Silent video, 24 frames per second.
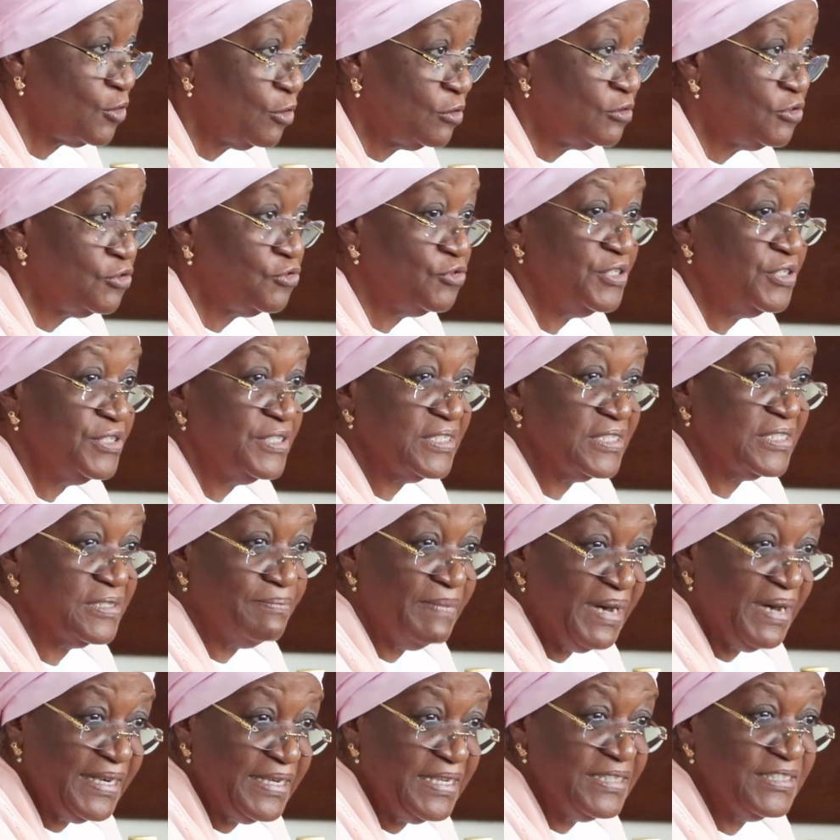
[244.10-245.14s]
countries is
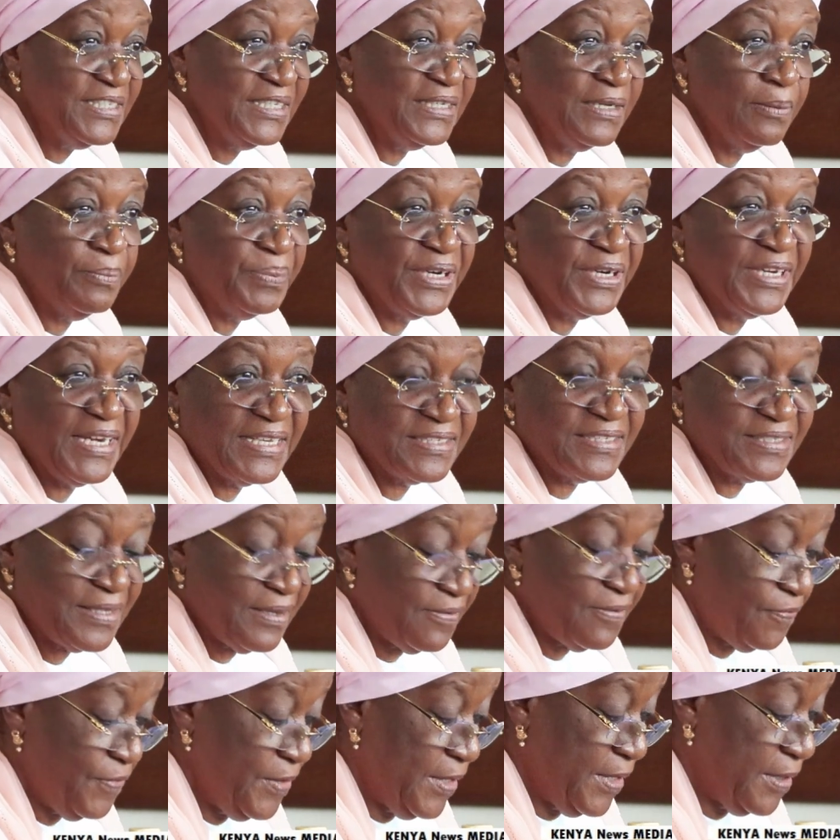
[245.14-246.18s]
mandated they bring their
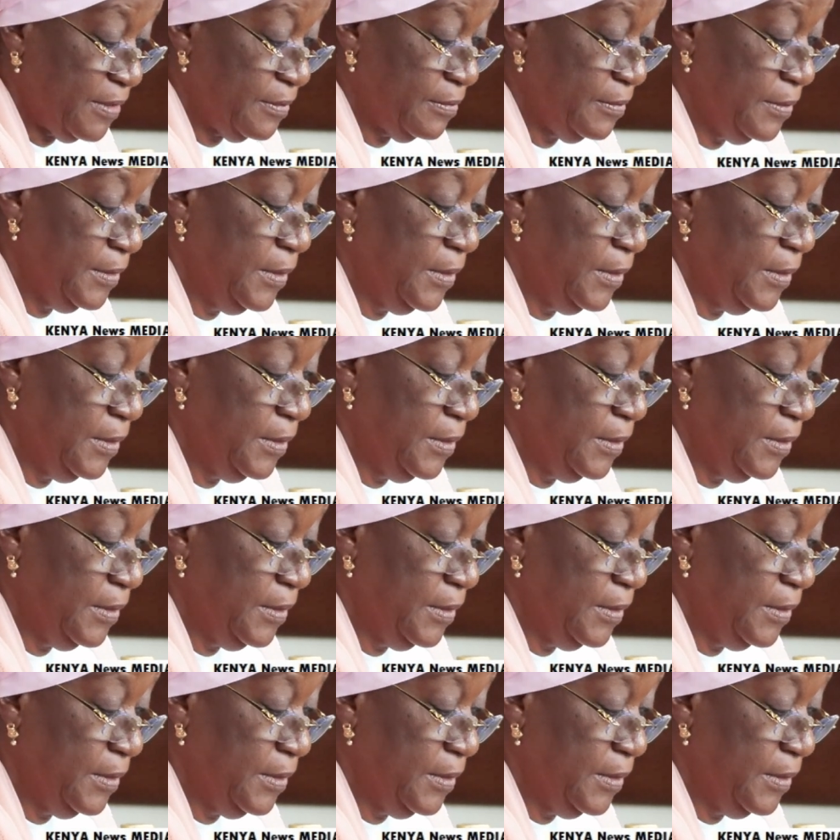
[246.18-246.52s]
stuff here.